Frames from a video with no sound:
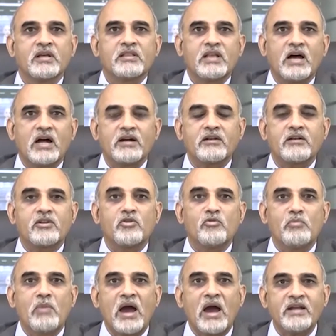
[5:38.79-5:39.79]
that you
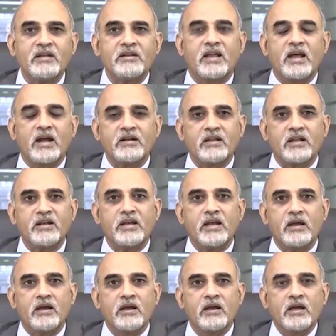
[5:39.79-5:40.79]
might get
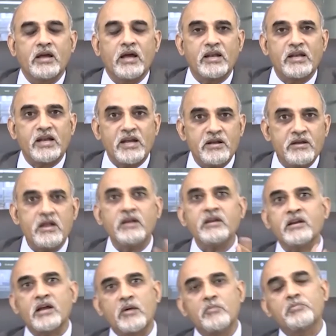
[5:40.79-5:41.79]
an
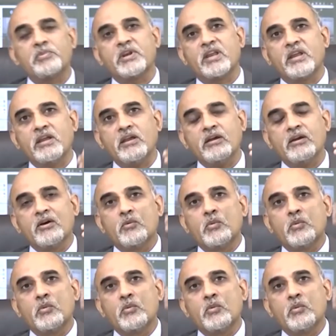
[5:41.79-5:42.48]
Indian company